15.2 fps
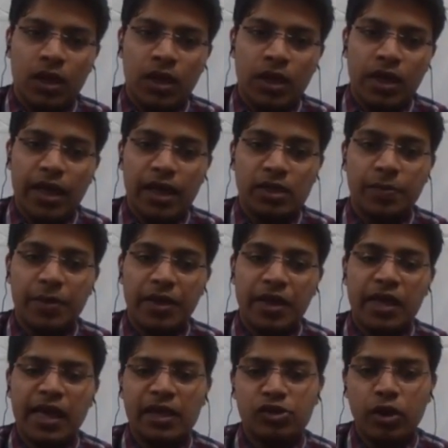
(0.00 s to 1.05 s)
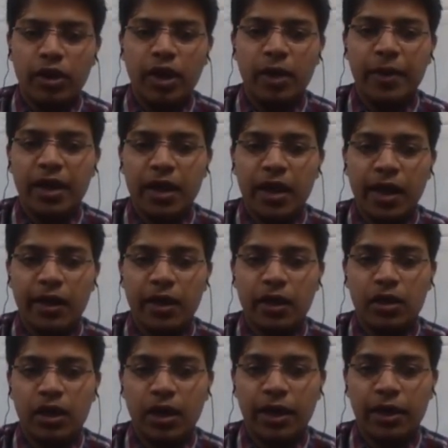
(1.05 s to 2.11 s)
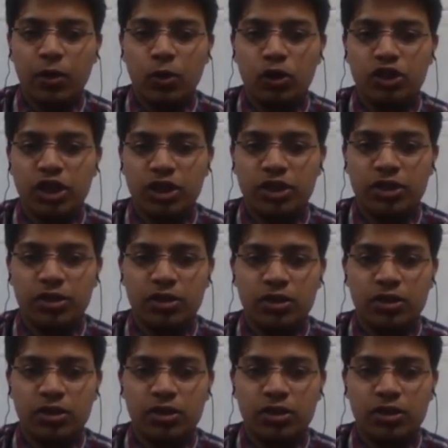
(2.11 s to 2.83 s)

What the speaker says: He has already been a high Court judge.